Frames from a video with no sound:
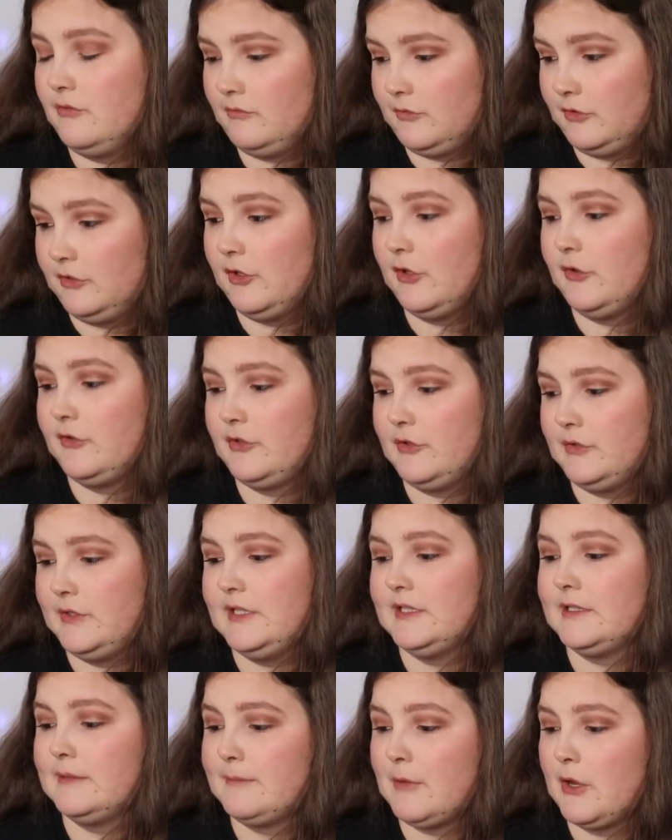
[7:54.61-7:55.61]
to those who
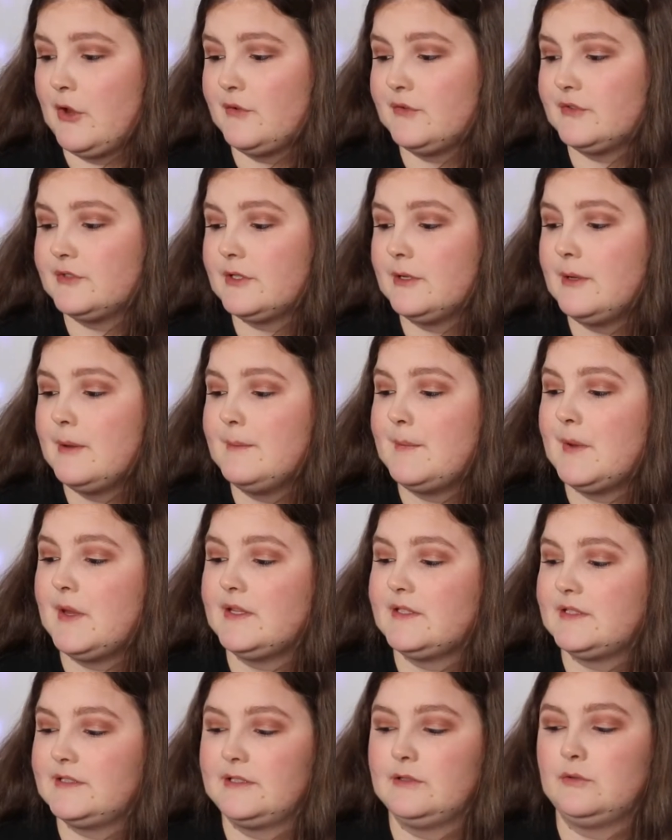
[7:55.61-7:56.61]
need it most. But
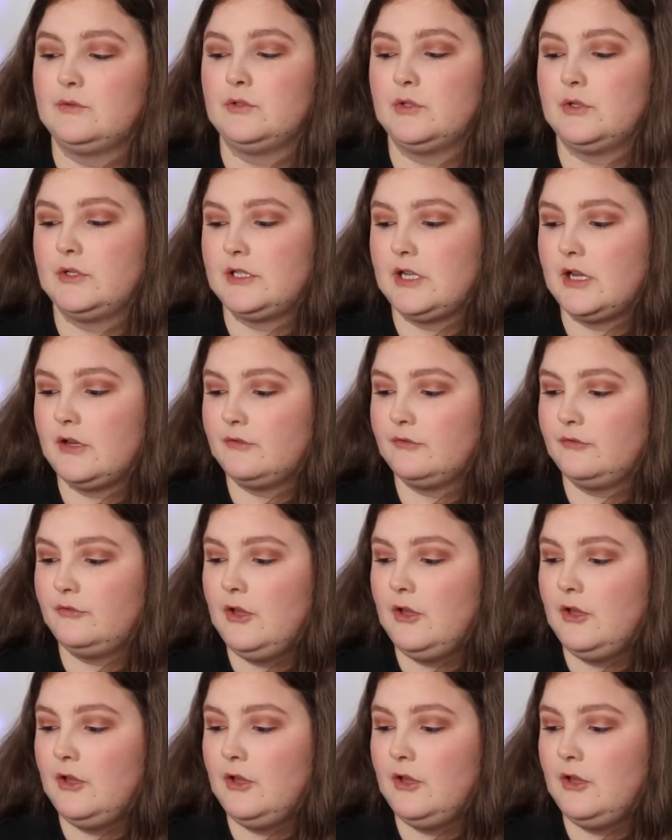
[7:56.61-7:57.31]
it's still not enough.